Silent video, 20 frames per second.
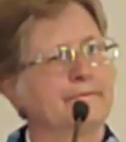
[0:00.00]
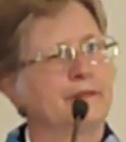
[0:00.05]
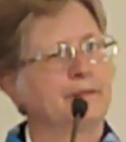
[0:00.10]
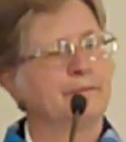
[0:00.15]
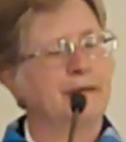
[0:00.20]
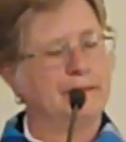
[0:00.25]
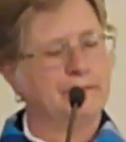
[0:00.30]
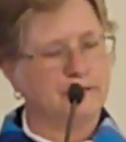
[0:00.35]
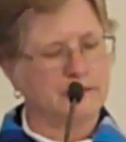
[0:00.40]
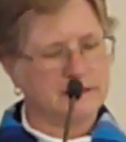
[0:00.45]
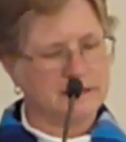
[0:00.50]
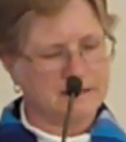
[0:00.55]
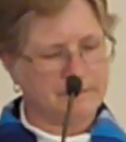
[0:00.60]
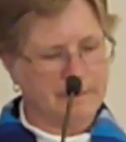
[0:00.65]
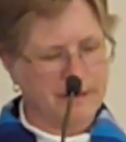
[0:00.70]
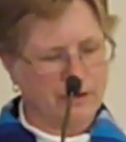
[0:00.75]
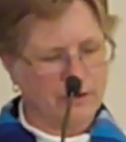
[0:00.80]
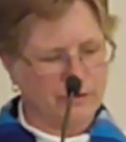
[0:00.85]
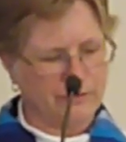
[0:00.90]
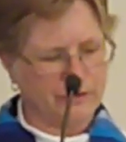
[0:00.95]
People
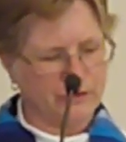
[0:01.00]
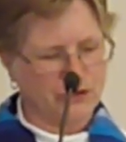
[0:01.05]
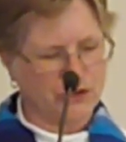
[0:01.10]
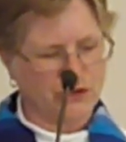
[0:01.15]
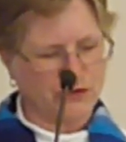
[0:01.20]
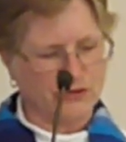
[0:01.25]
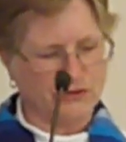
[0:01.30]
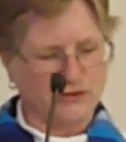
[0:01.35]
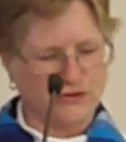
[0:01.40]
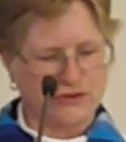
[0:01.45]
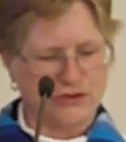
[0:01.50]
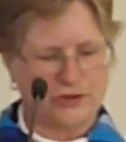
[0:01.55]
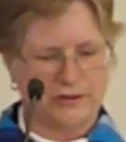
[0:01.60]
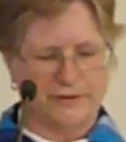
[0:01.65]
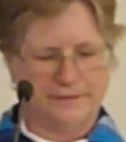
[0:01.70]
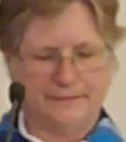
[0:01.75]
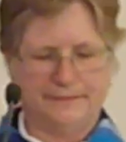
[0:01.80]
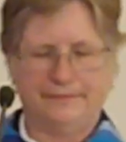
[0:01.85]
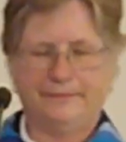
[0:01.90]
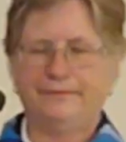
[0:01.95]
despair of the church
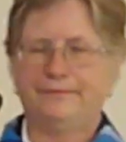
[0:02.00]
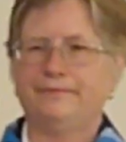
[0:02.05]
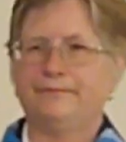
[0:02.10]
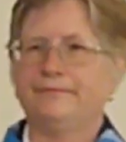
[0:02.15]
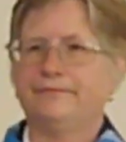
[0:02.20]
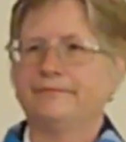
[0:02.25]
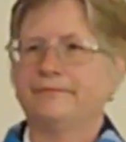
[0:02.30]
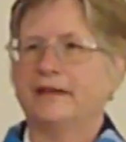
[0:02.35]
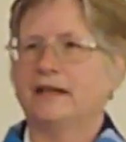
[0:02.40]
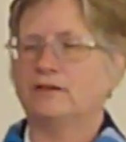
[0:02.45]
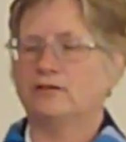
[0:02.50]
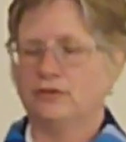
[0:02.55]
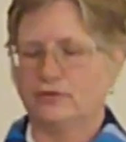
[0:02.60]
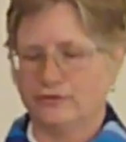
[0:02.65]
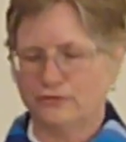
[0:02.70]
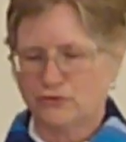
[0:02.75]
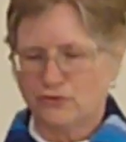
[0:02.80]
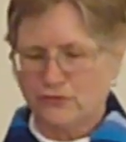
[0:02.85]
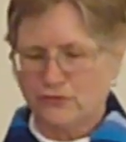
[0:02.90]
and look